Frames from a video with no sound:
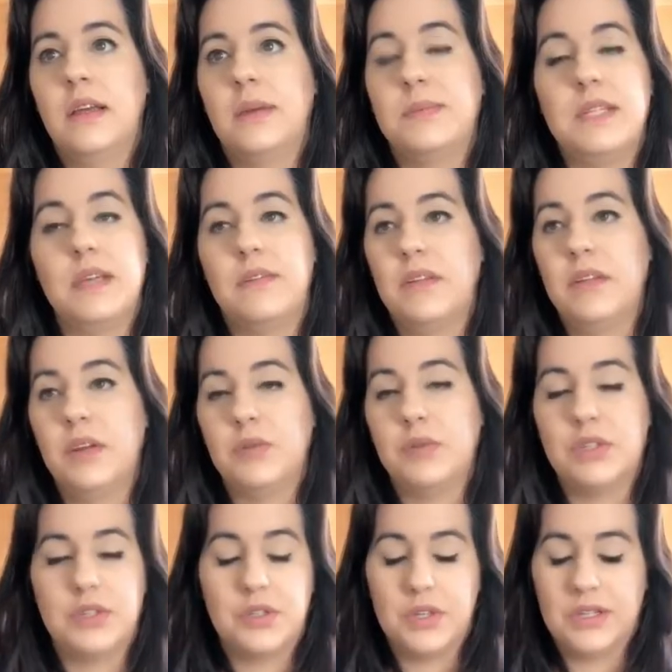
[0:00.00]
but definitely don't
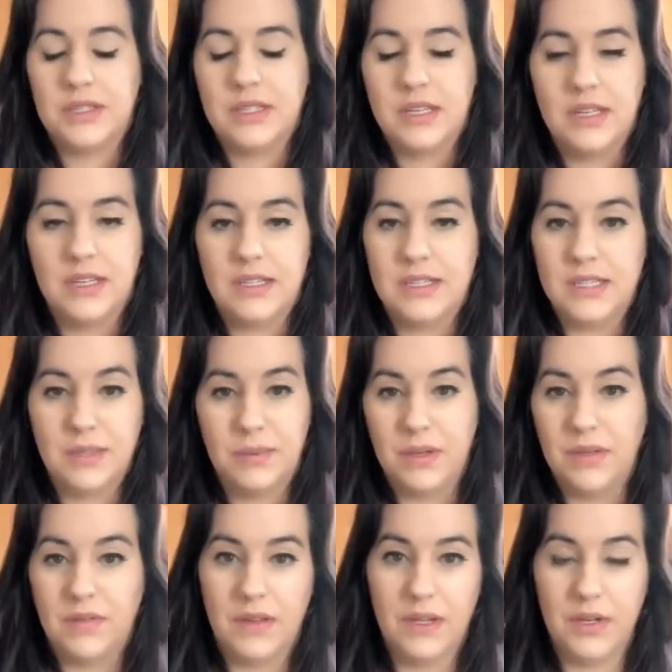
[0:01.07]
just trust any
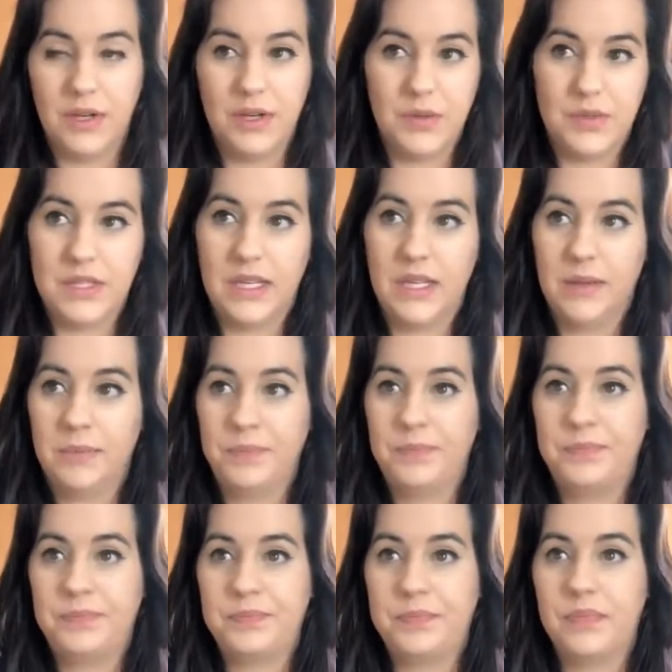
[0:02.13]
CBD vendor you see.
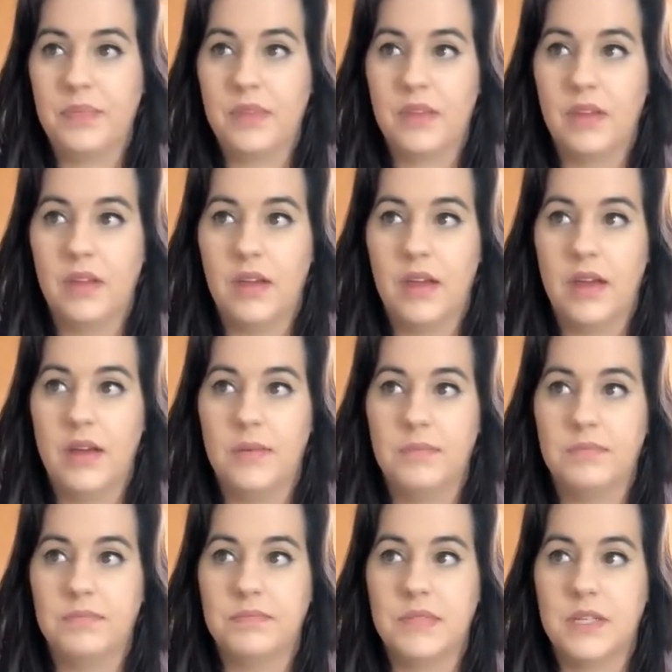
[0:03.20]

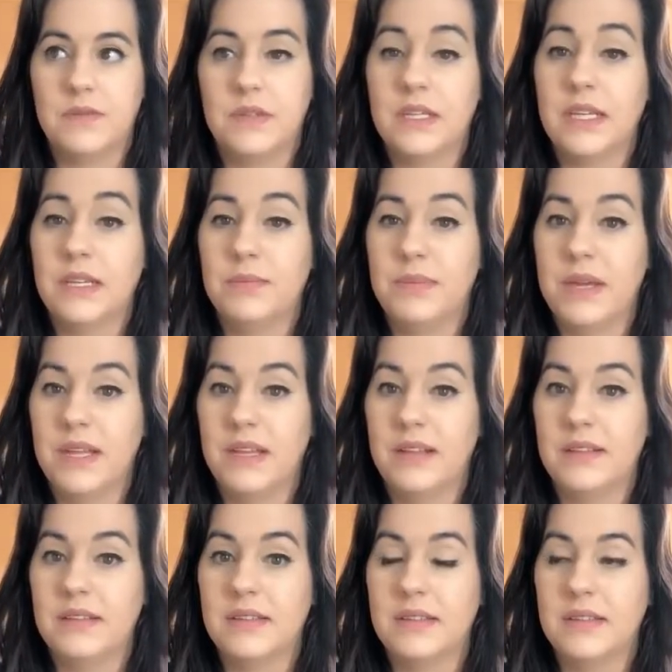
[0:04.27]
Definitely get
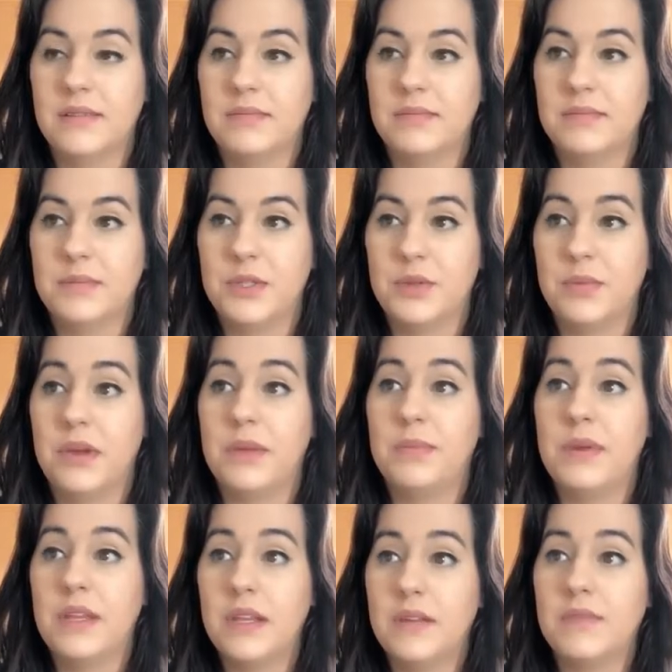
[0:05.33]
opinions. So my
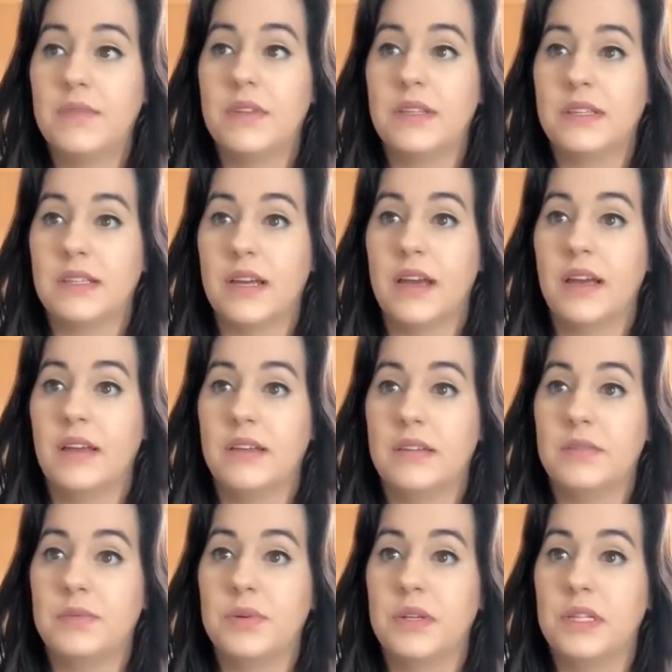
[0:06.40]
opinion for this guy
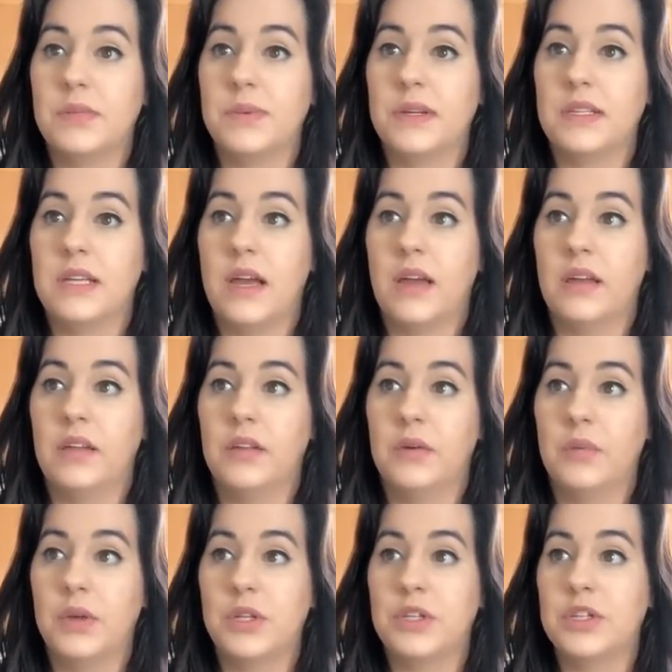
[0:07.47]
is pretty spectacular,
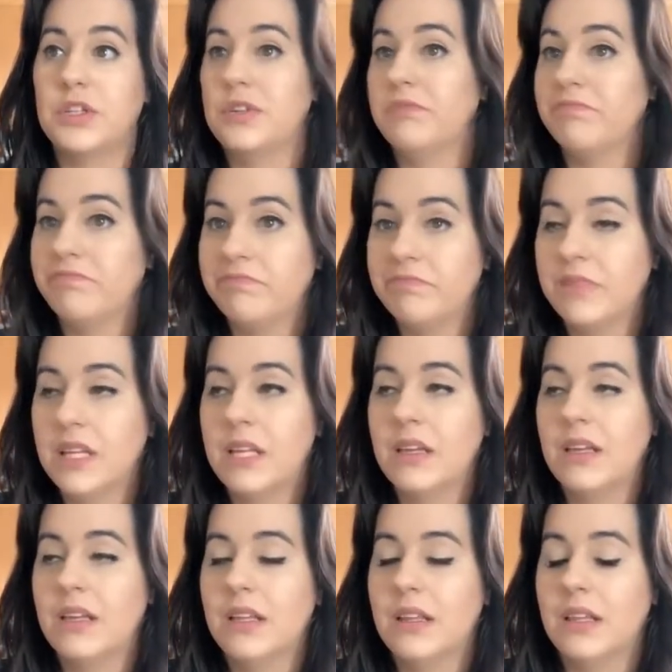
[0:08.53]
which
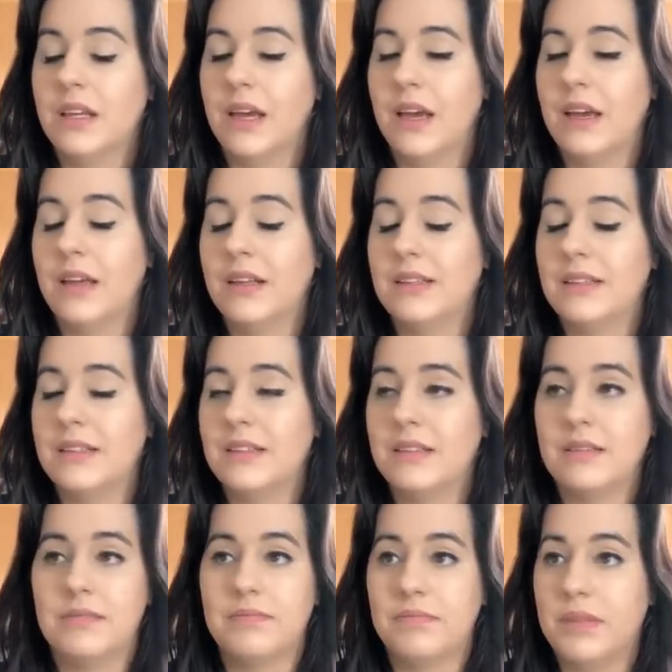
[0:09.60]
the guy,
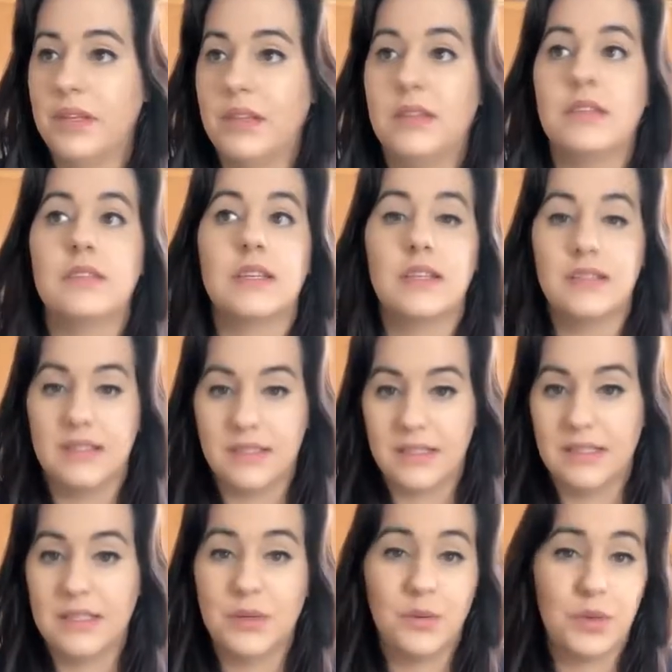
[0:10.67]
he's
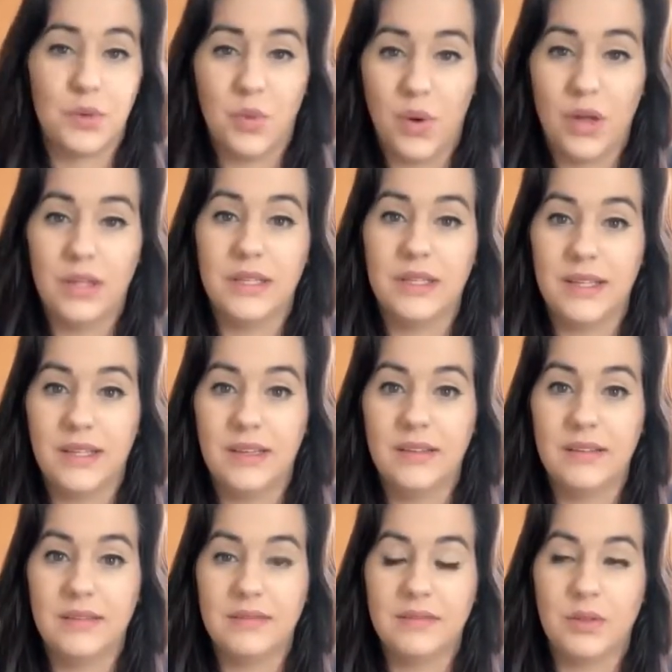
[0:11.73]
consistent with quality
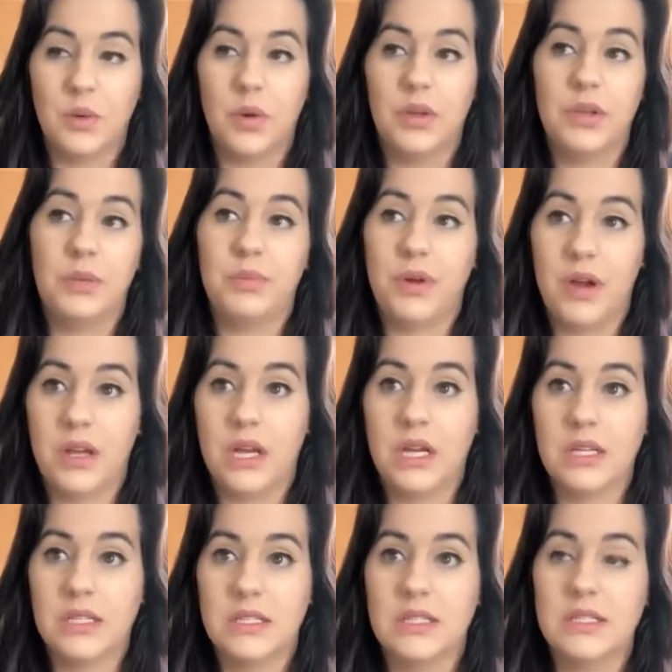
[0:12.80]

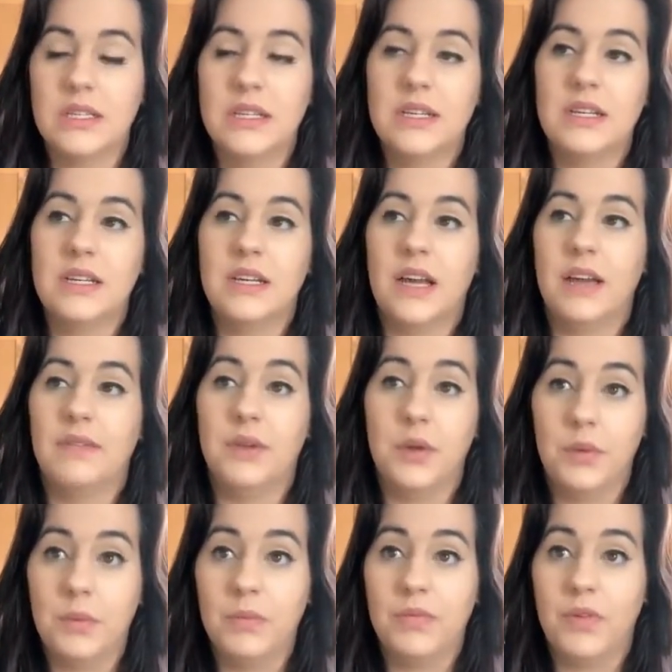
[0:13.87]
products. I've
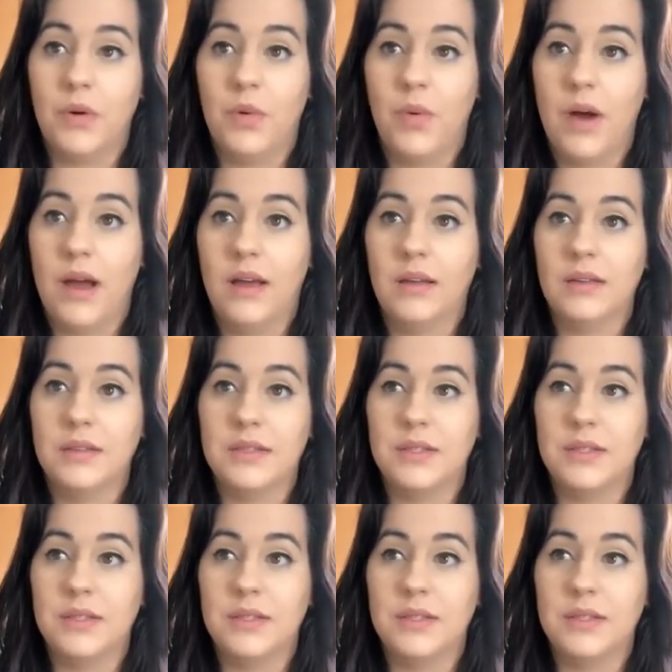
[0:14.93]
known him for a while,